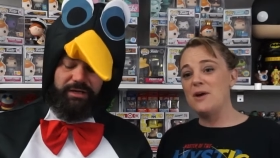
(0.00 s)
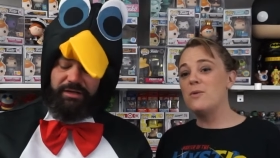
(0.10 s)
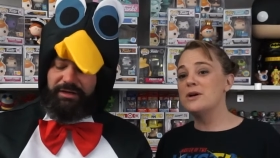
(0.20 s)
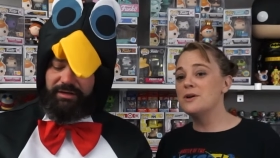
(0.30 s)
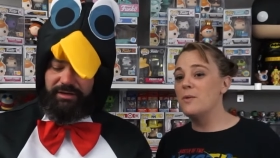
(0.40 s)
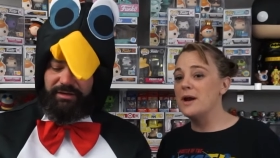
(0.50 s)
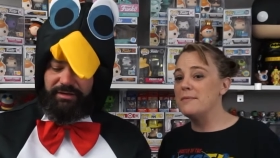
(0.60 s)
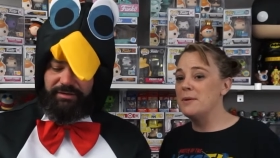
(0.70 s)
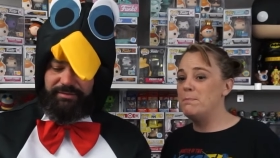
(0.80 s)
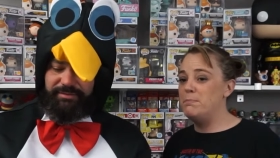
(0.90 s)
Speaker 1: I wonder what I'm
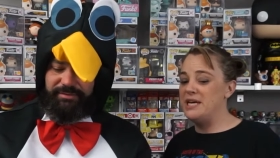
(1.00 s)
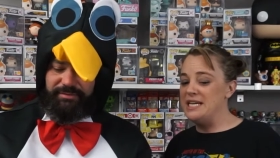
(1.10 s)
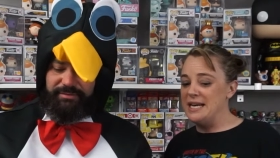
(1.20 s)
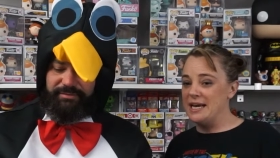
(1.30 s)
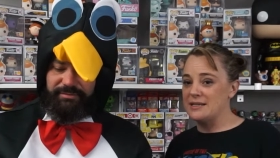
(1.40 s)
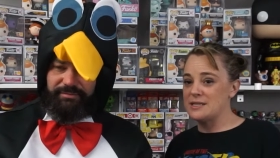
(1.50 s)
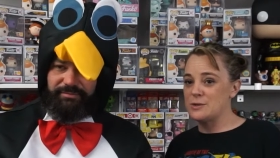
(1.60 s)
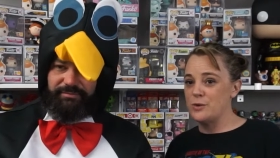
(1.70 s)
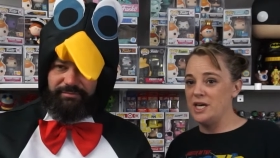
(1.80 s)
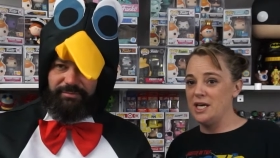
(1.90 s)
going to be next
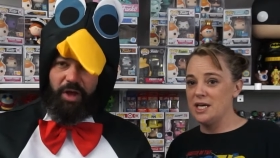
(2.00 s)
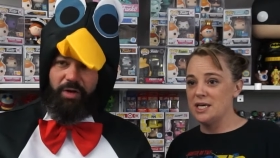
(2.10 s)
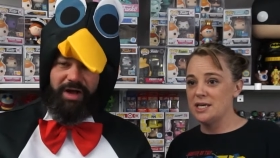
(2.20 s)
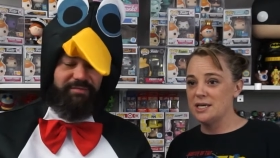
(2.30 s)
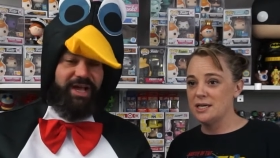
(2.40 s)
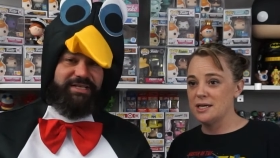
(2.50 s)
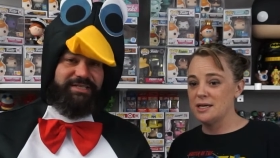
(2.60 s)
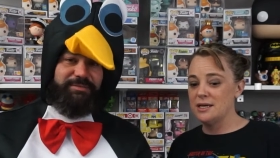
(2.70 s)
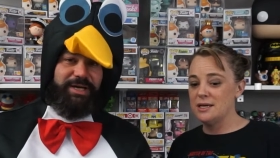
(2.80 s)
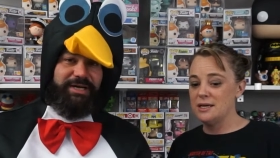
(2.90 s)
week. Oh, I've got
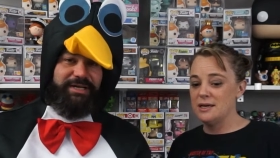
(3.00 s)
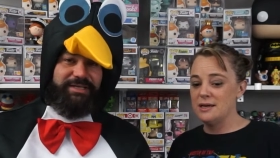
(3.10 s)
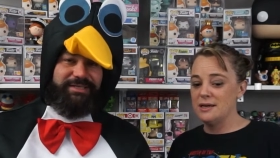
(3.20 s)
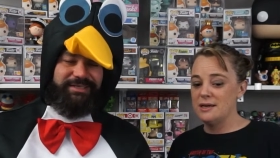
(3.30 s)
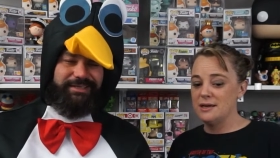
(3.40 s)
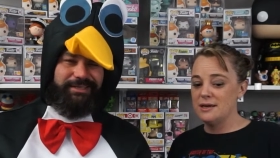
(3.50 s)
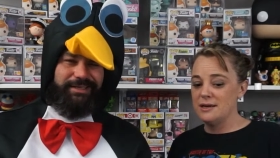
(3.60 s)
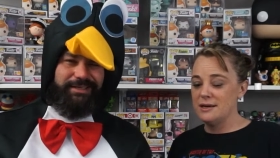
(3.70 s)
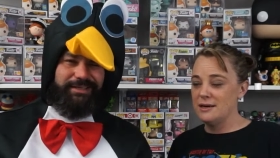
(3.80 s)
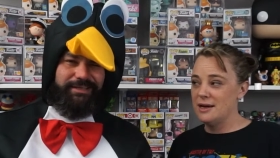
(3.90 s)
Speaker 2: some ideas.
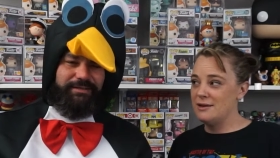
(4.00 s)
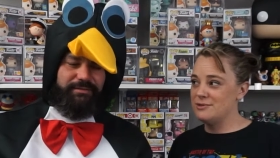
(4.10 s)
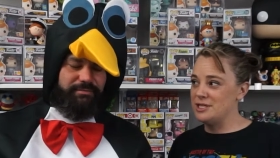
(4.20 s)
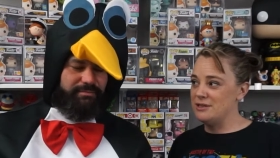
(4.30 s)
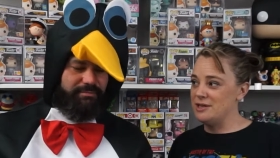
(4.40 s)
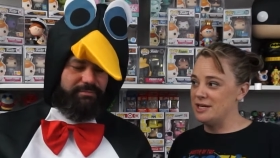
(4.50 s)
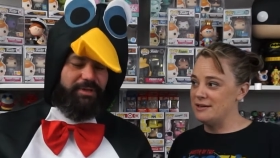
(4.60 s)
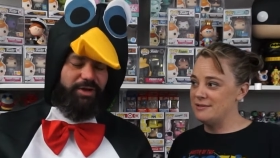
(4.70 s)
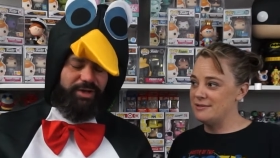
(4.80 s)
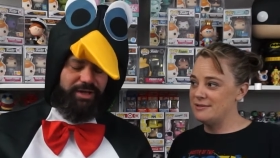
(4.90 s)
Oh, do you?
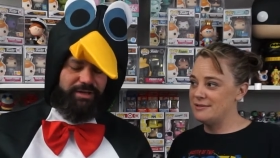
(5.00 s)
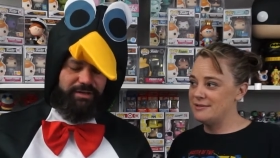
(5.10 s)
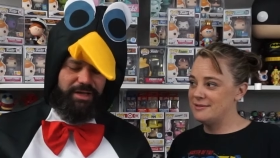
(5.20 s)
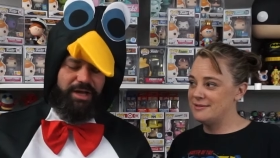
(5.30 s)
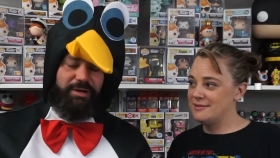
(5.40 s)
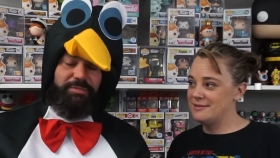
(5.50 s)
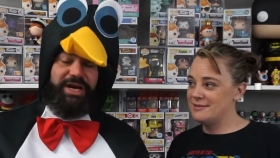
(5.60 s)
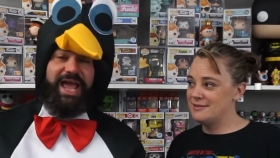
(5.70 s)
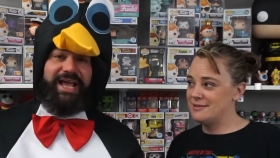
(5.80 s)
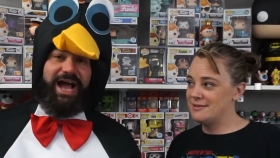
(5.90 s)
Oh yeah. But
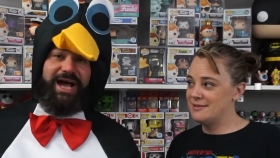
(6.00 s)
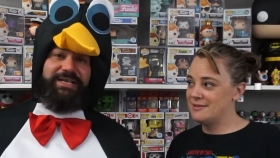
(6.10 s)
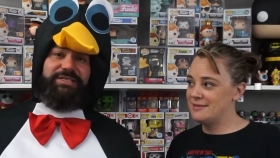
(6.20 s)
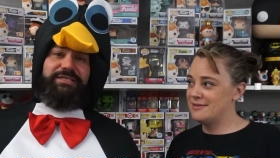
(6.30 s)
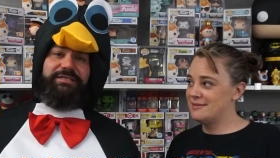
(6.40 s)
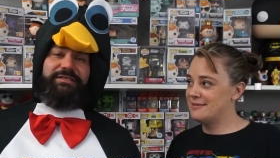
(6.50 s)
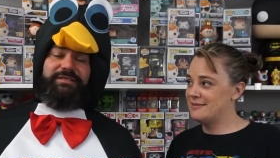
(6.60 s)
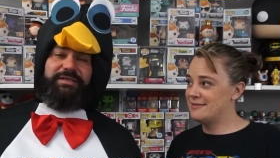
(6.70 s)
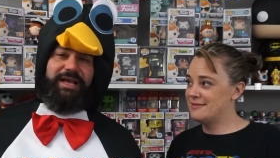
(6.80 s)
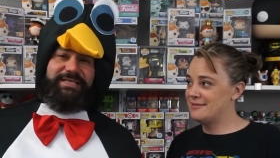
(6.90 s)
hey, guys,
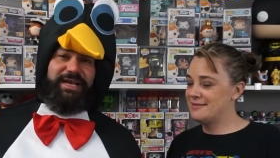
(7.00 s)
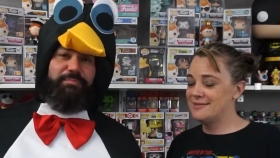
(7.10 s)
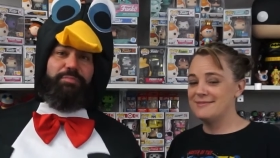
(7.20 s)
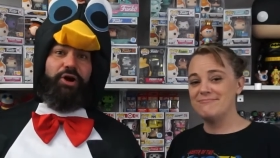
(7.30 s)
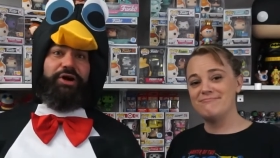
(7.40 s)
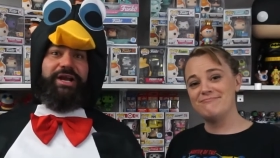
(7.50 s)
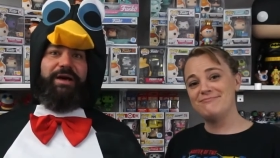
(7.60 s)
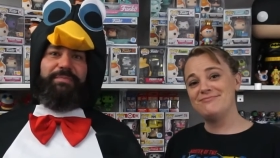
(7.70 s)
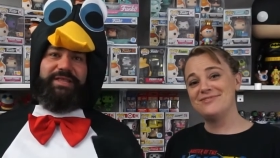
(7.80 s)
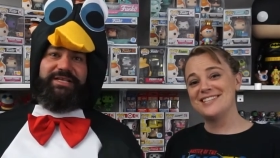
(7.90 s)
as I'm burning
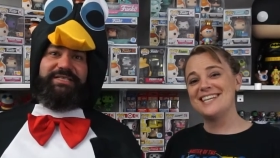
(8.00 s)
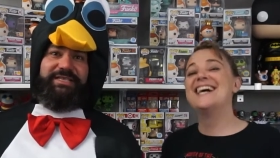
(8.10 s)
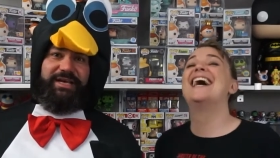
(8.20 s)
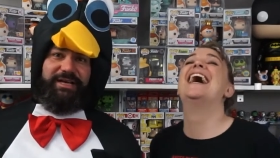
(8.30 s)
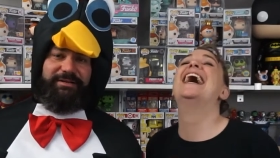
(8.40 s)
up in this thing,